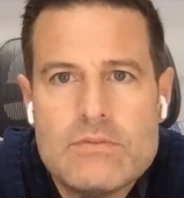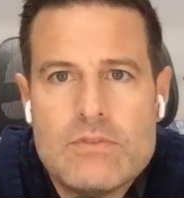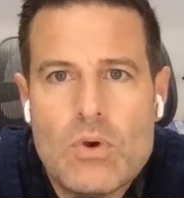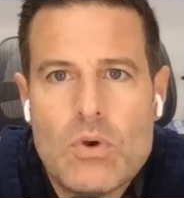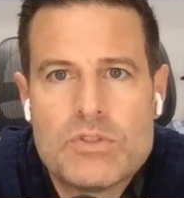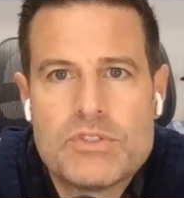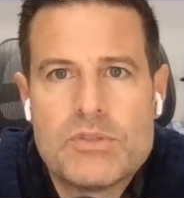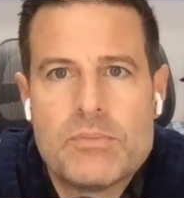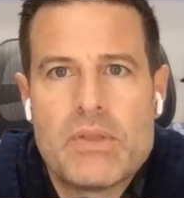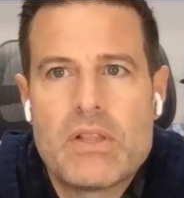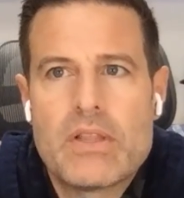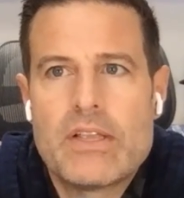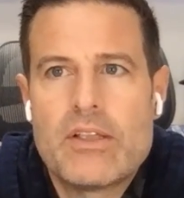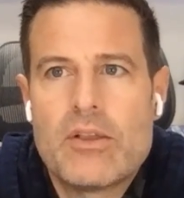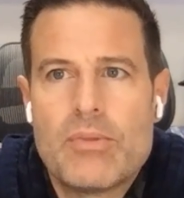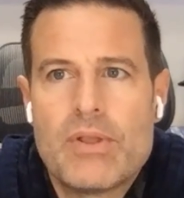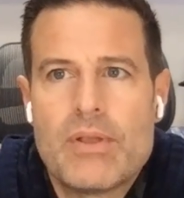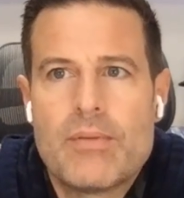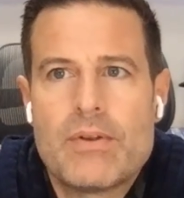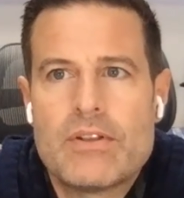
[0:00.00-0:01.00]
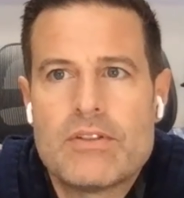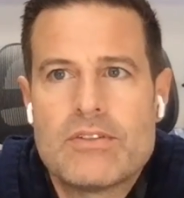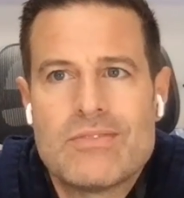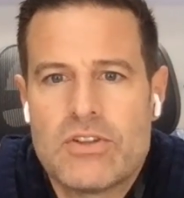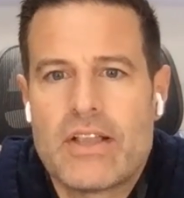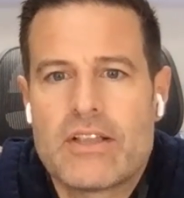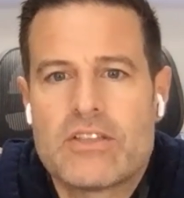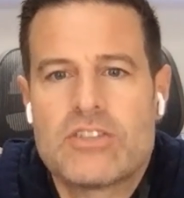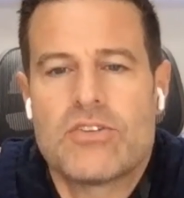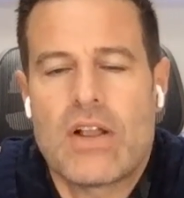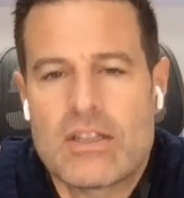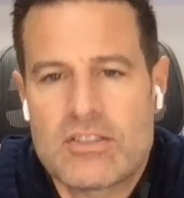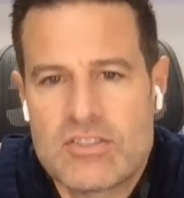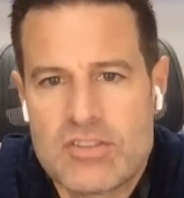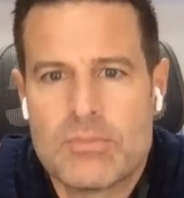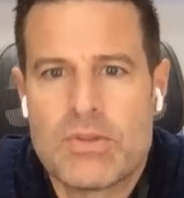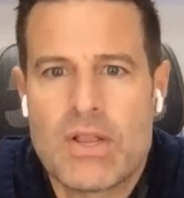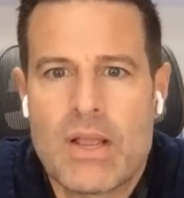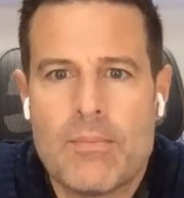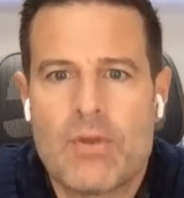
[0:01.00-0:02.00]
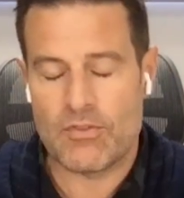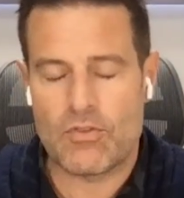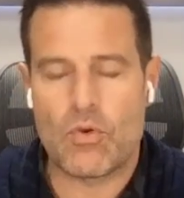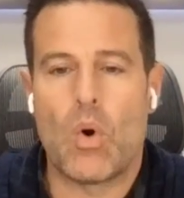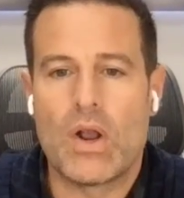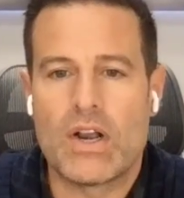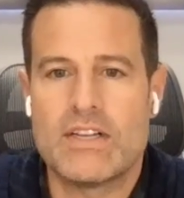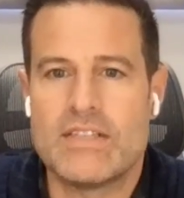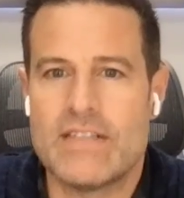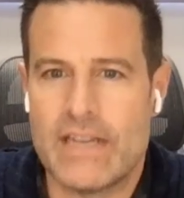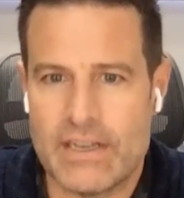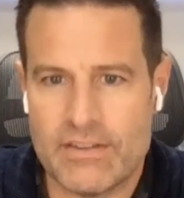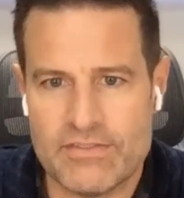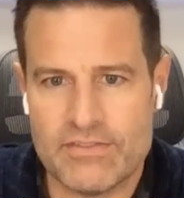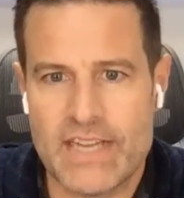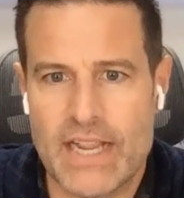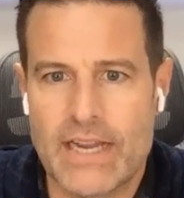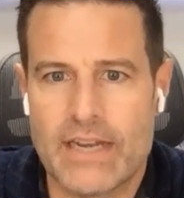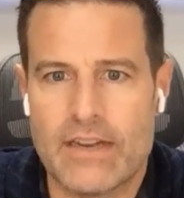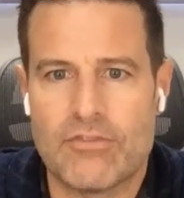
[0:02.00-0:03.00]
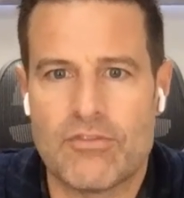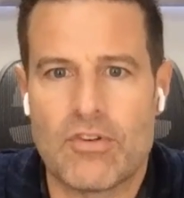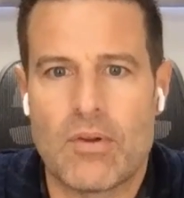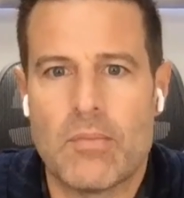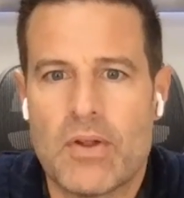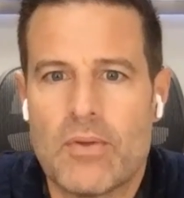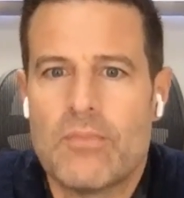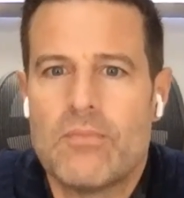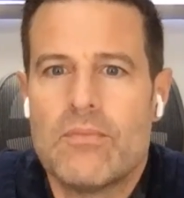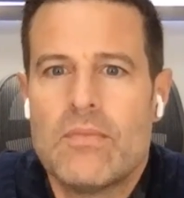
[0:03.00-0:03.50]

ultimately you'll be able to extract some type of quantitative data from it,